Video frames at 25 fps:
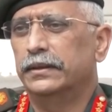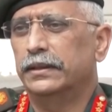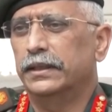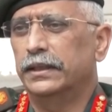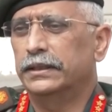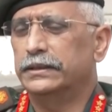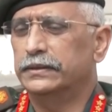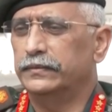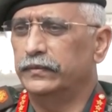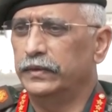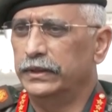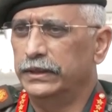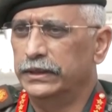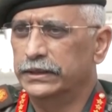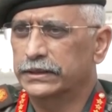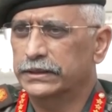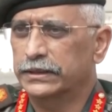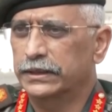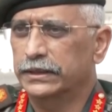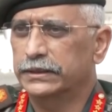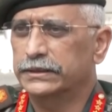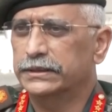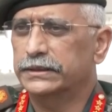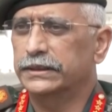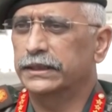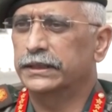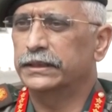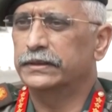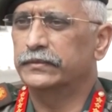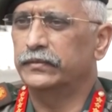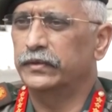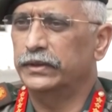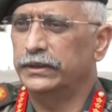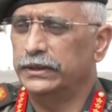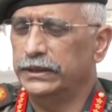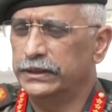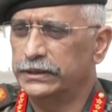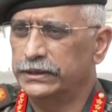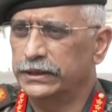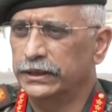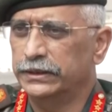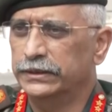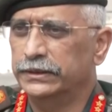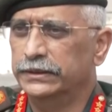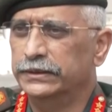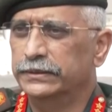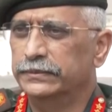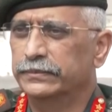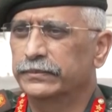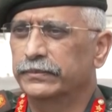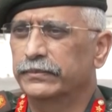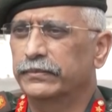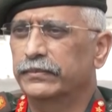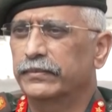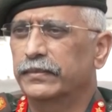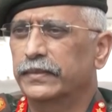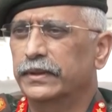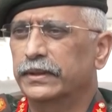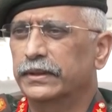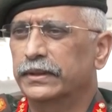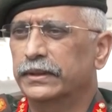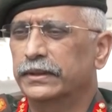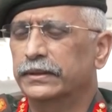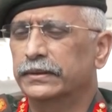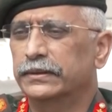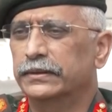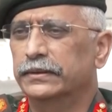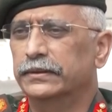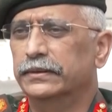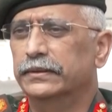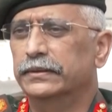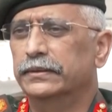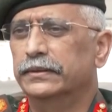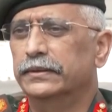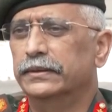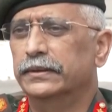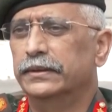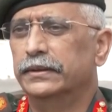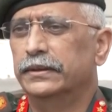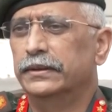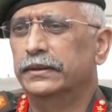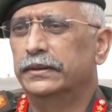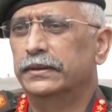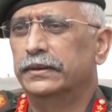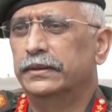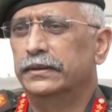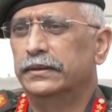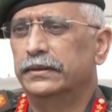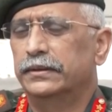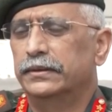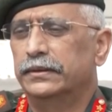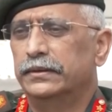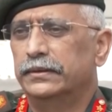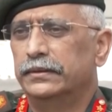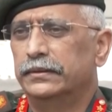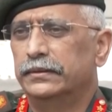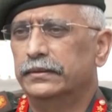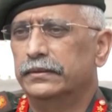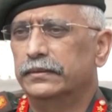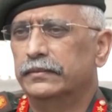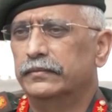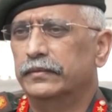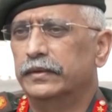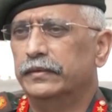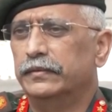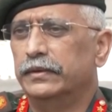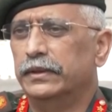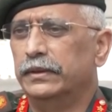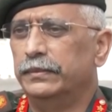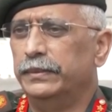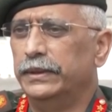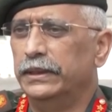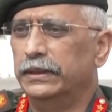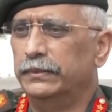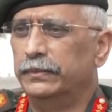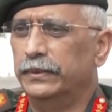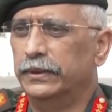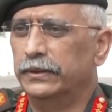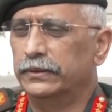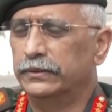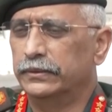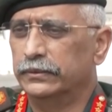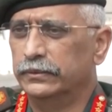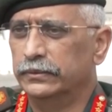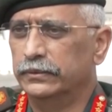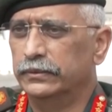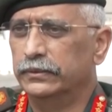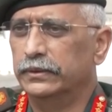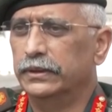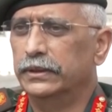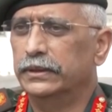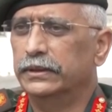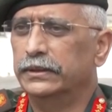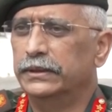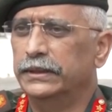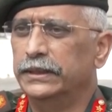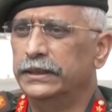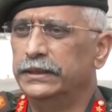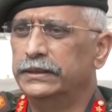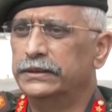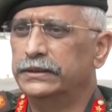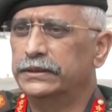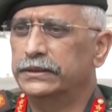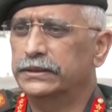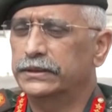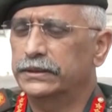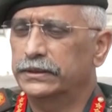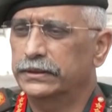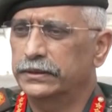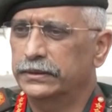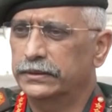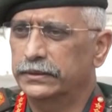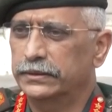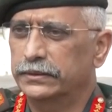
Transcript: as we discuss things with each other, and we will be able to reach